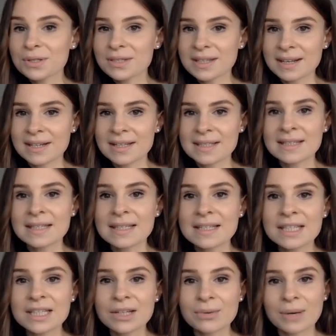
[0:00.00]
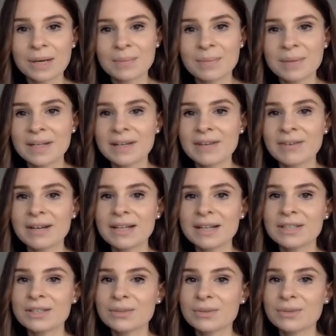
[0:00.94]
studies integrate better
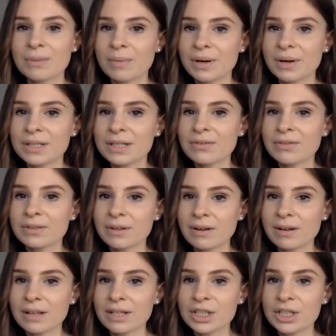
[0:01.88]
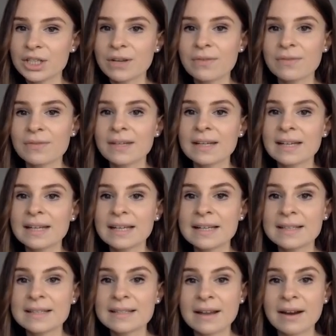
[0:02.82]
into the body of knowledge if the
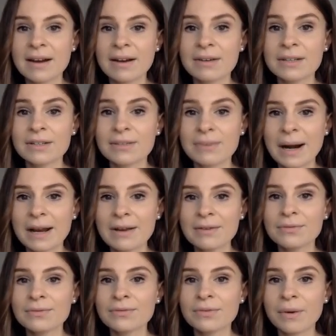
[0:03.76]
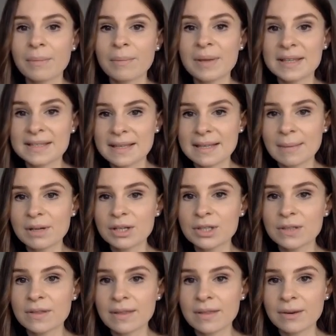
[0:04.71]
links are derived from
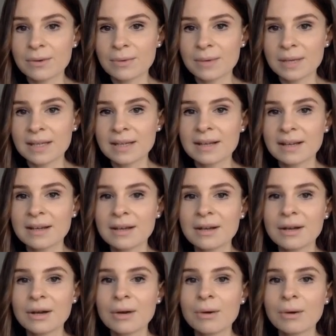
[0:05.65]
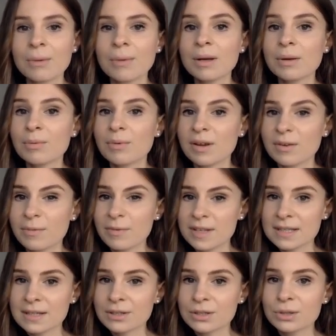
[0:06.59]
established theory, we
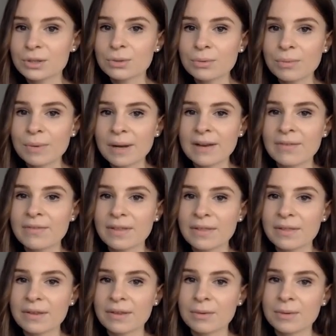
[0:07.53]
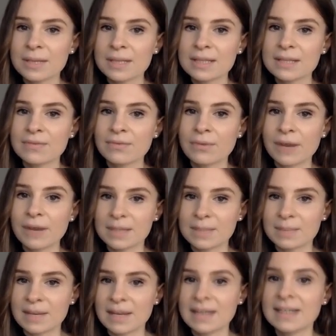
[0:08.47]
revisit 2 relevant theories for
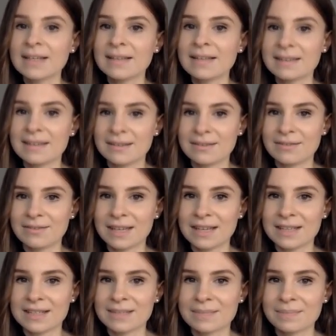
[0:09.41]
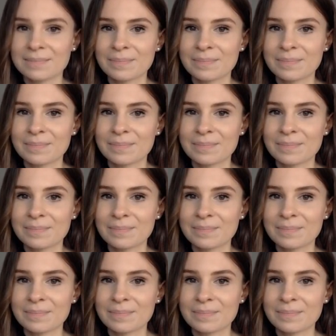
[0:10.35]
explaining the effect.